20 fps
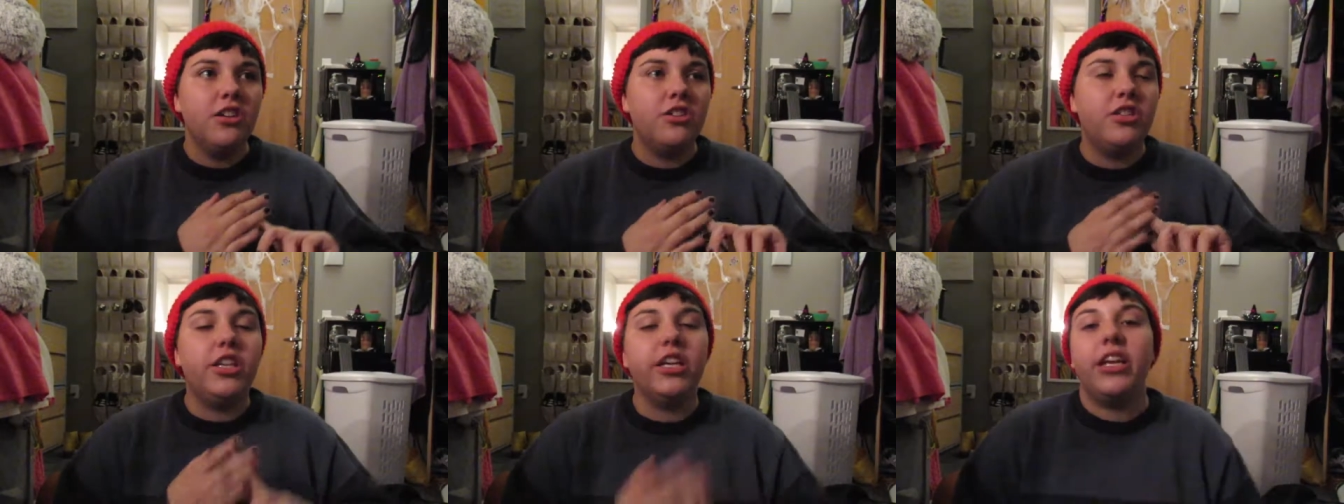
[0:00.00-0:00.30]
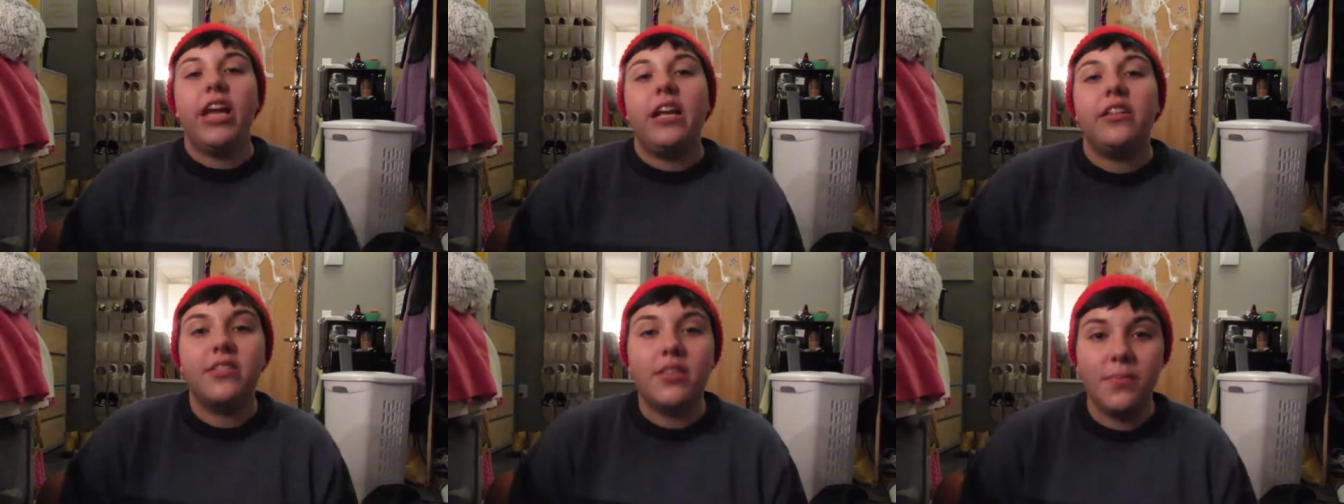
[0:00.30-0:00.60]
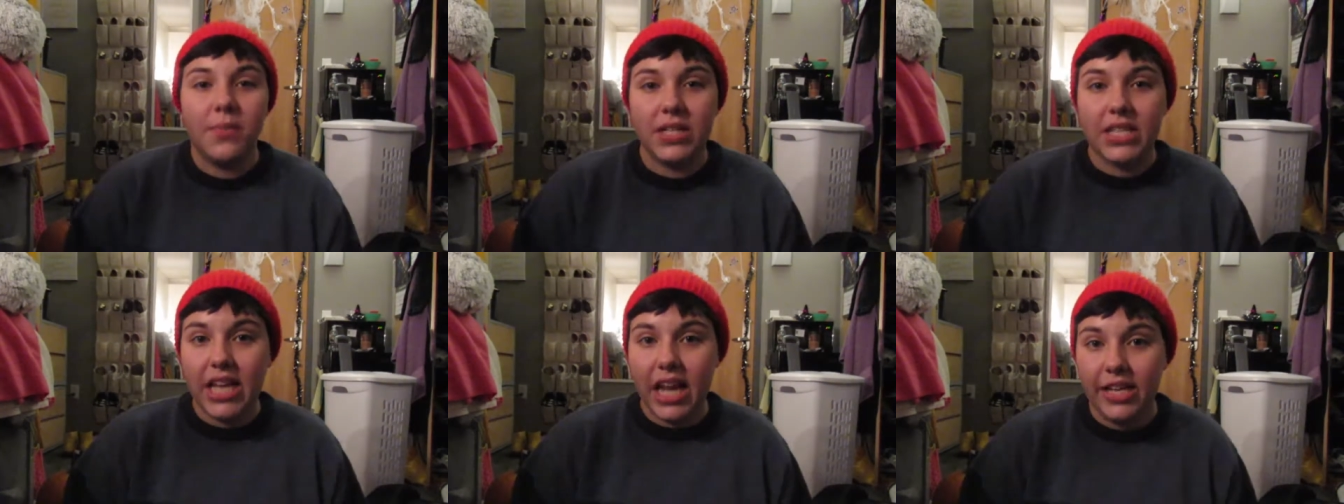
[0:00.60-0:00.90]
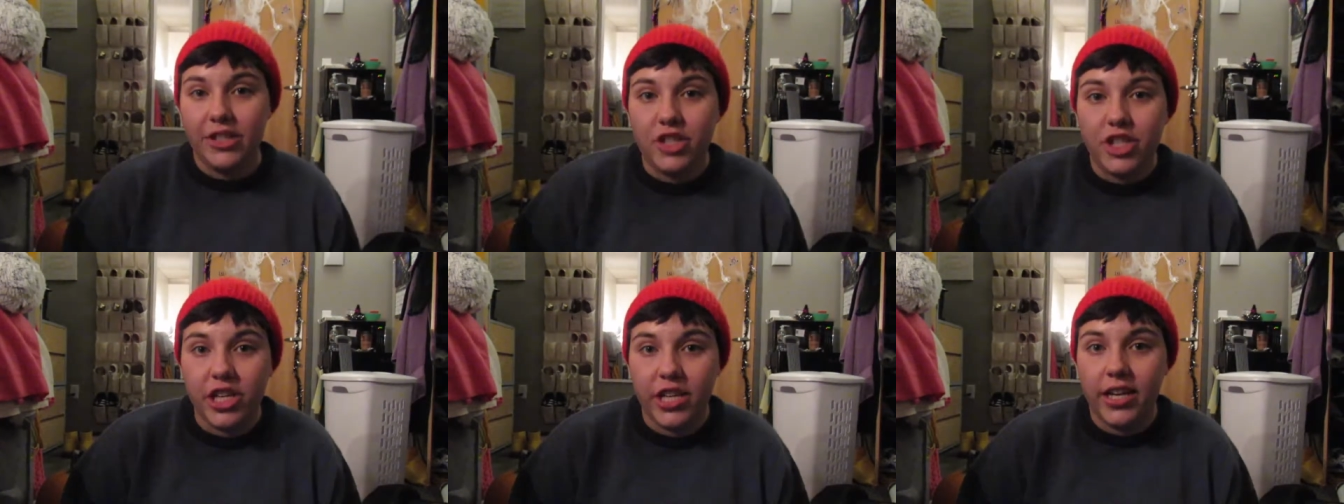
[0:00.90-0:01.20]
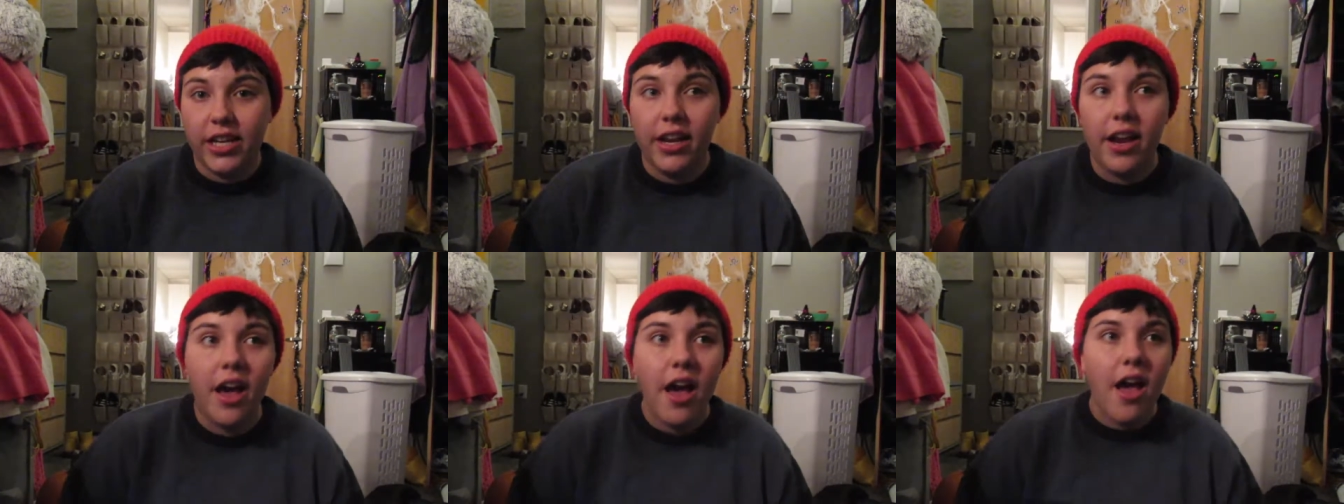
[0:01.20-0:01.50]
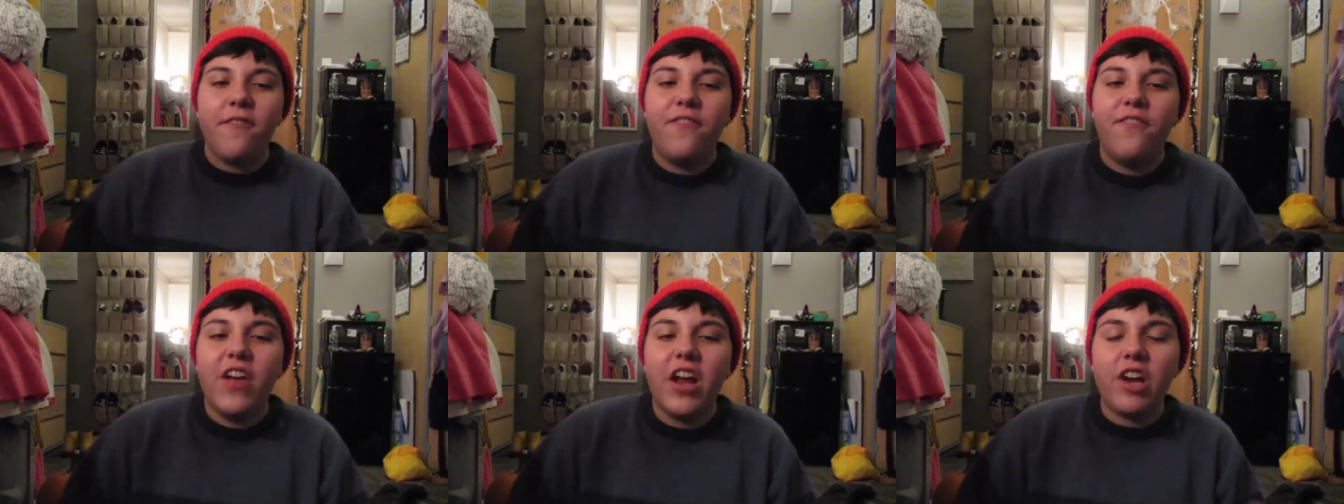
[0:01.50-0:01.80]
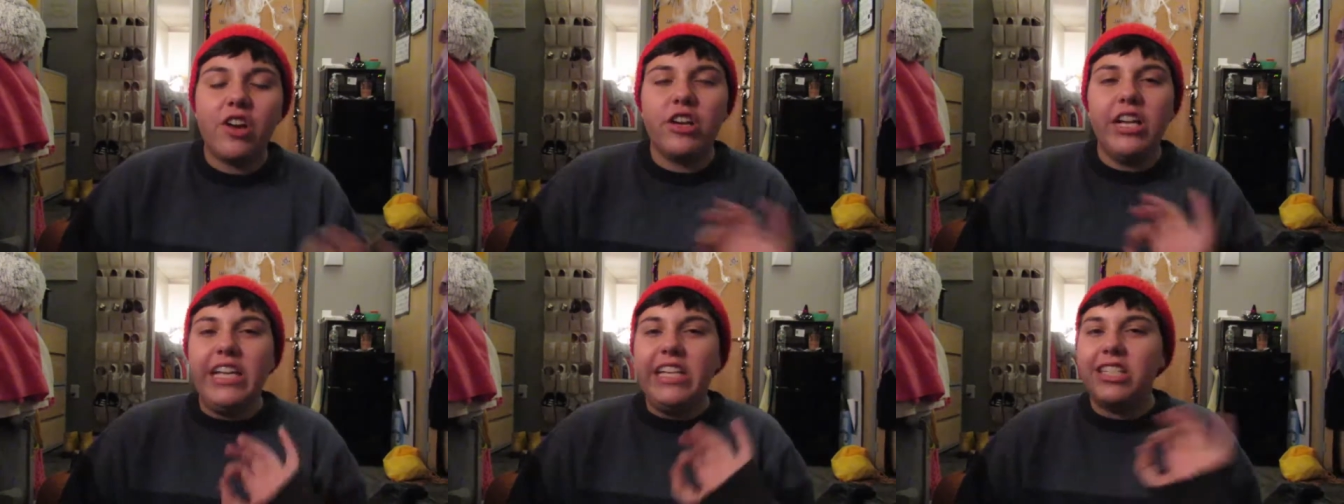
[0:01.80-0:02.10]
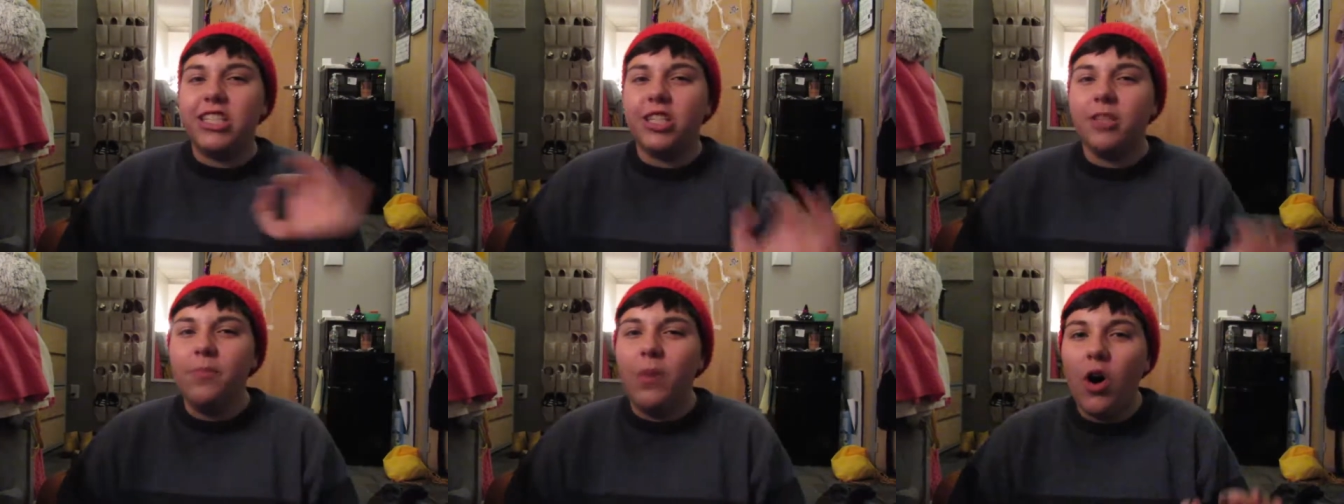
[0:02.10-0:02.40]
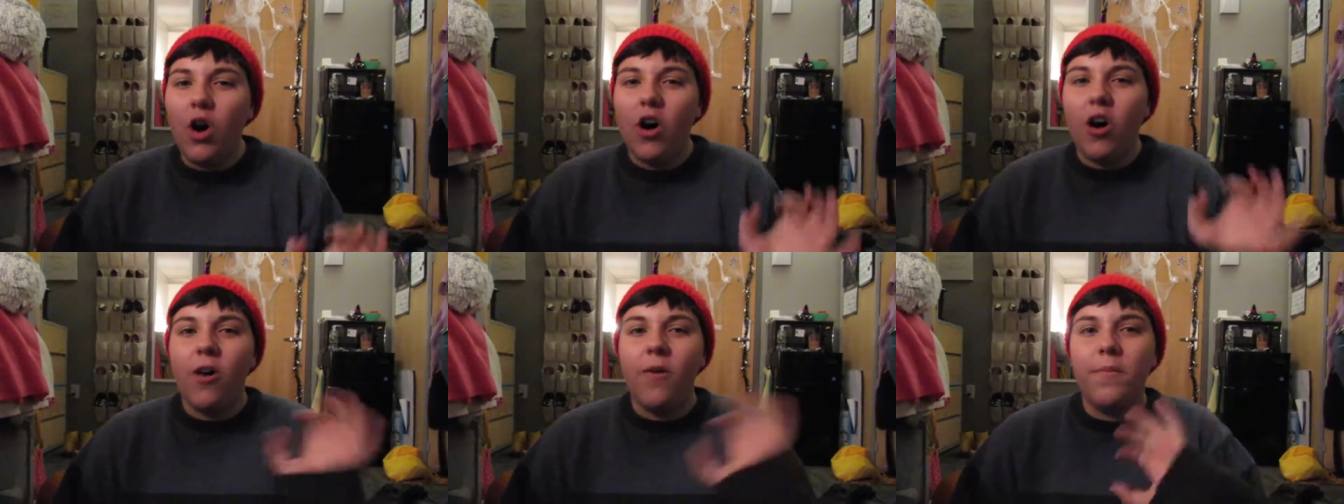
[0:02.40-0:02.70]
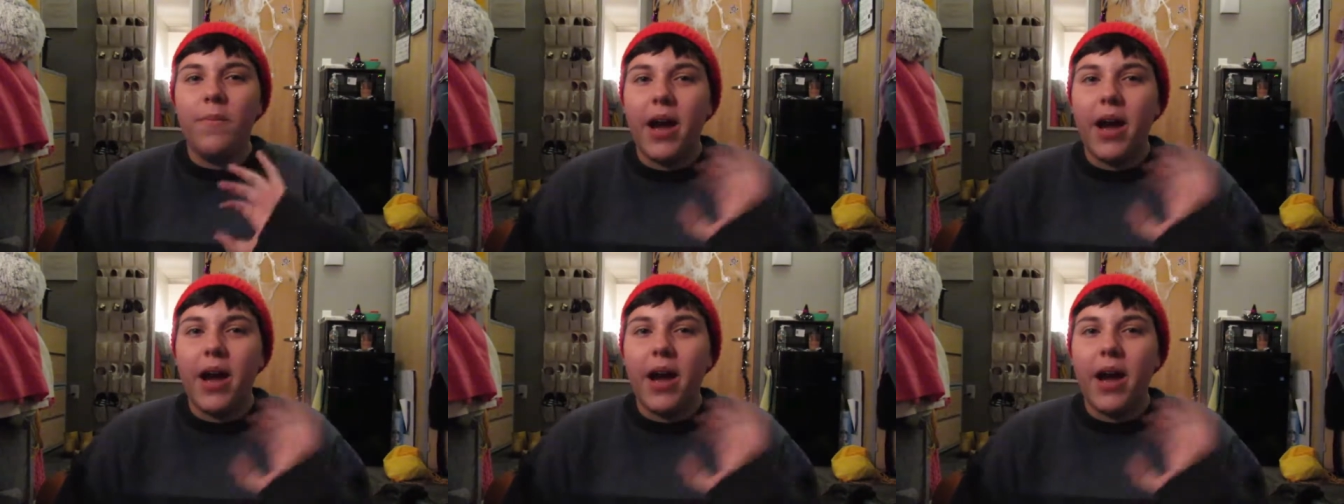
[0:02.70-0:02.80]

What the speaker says: to get some attention. Very small,